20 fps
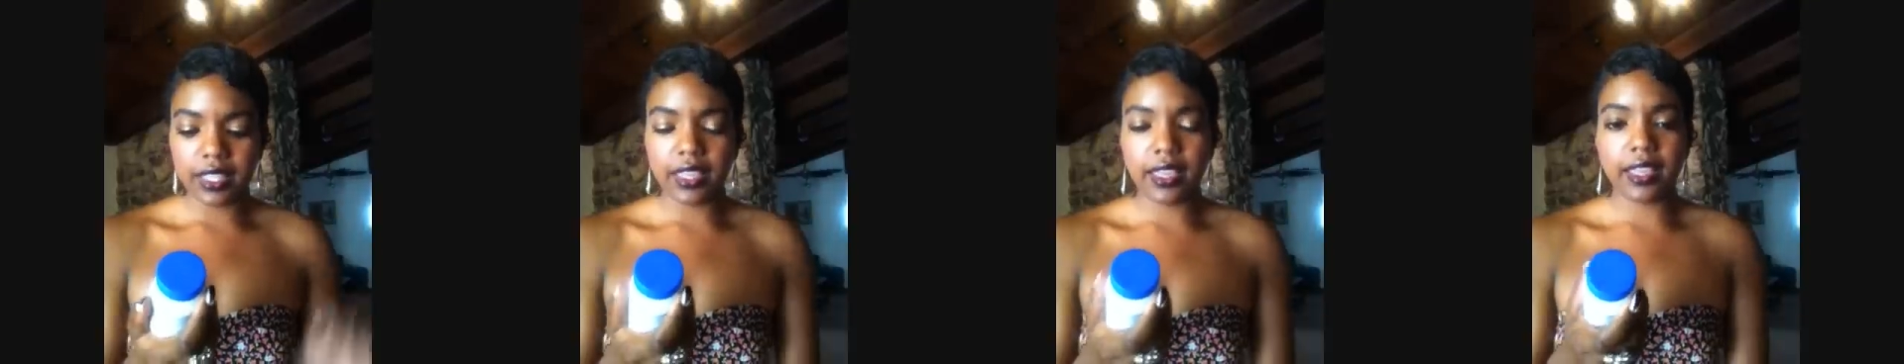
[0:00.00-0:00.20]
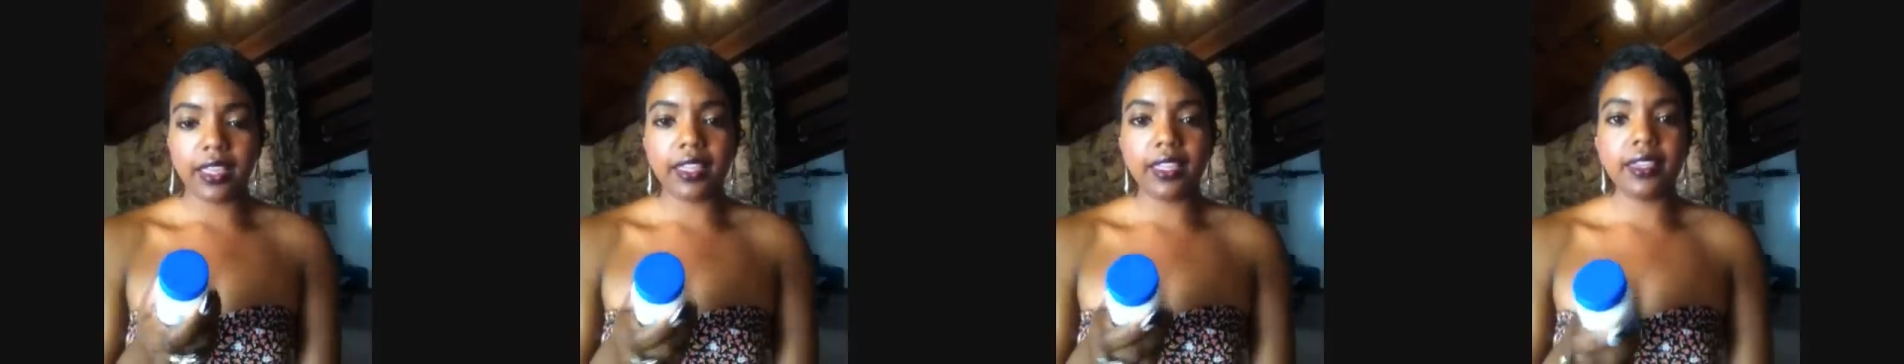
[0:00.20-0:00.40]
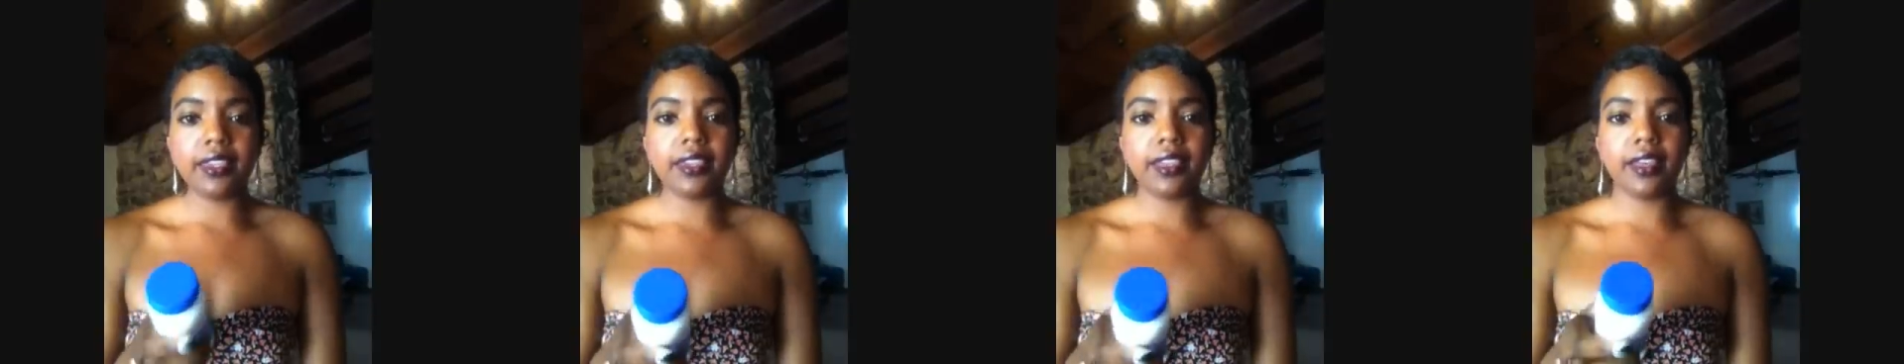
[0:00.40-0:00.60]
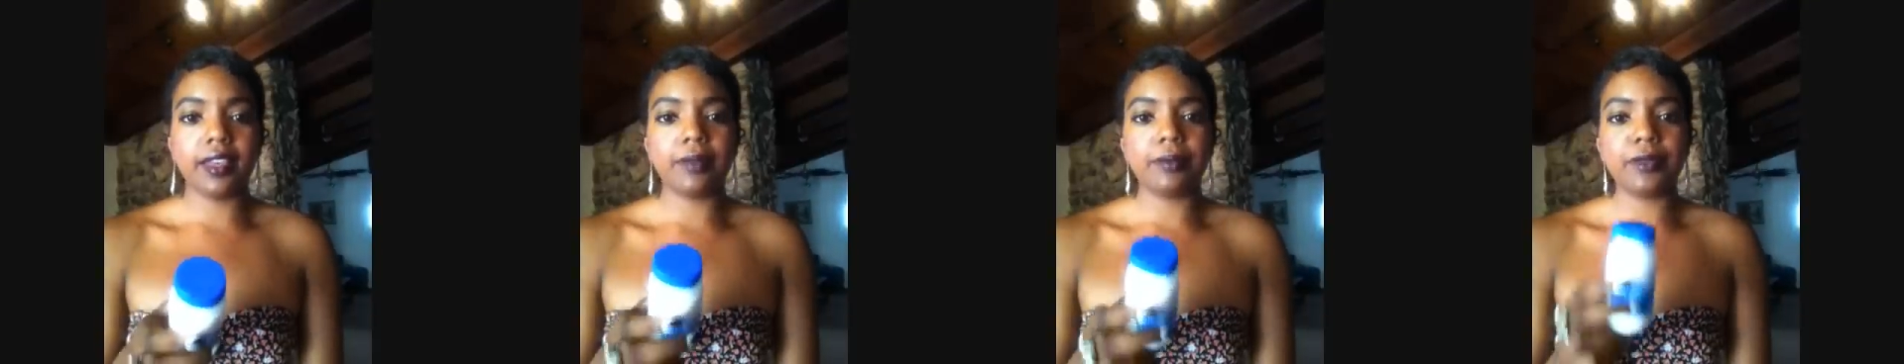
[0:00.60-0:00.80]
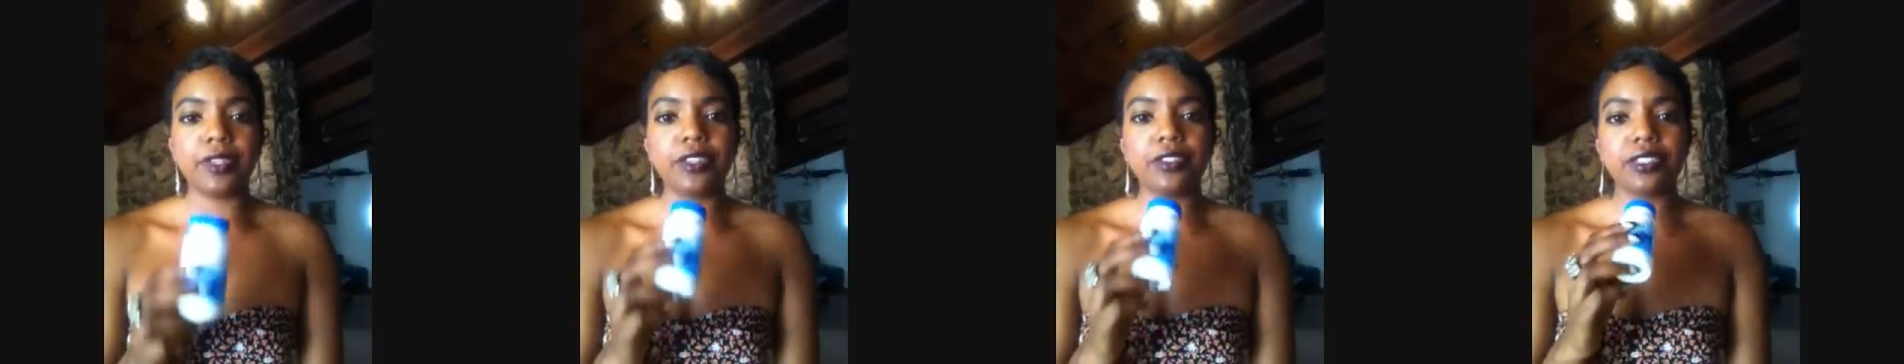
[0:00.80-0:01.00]
And
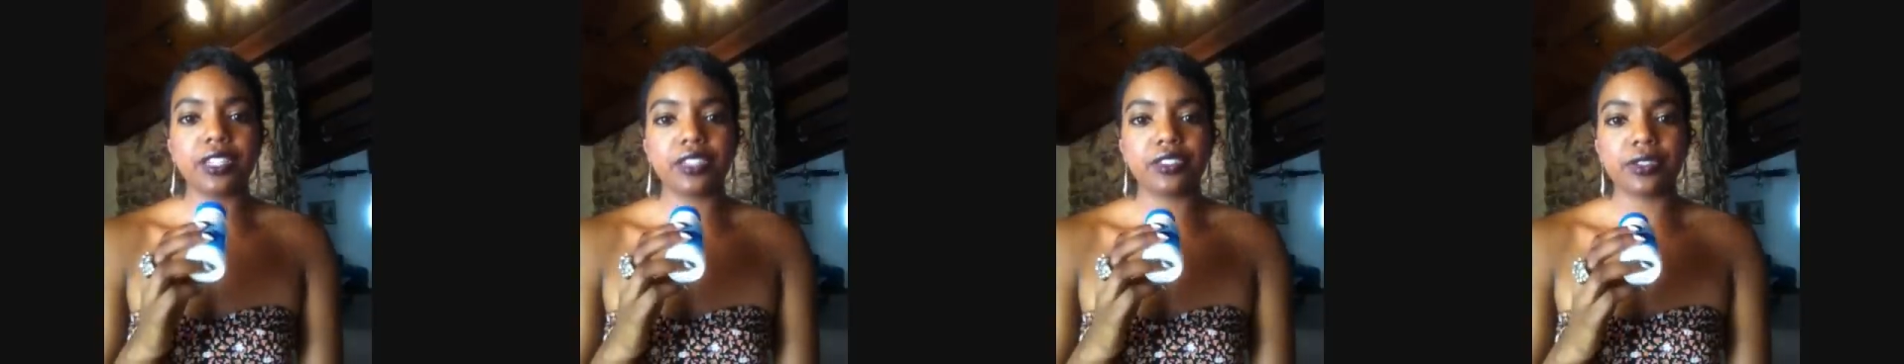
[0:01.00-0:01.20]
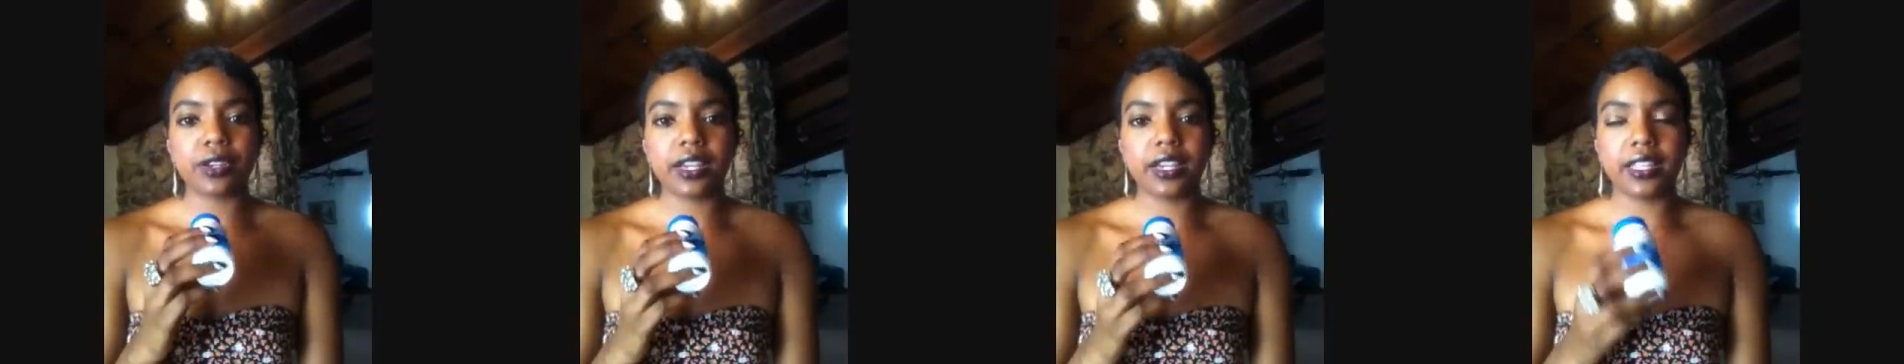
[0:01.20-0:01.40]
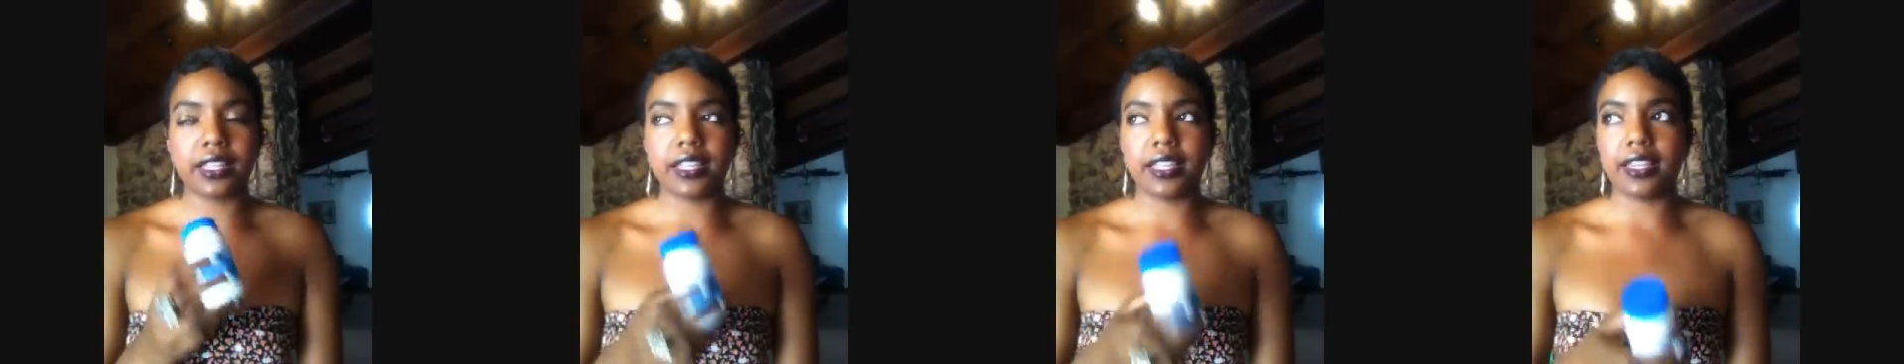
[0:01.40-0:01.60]
um, usually I try to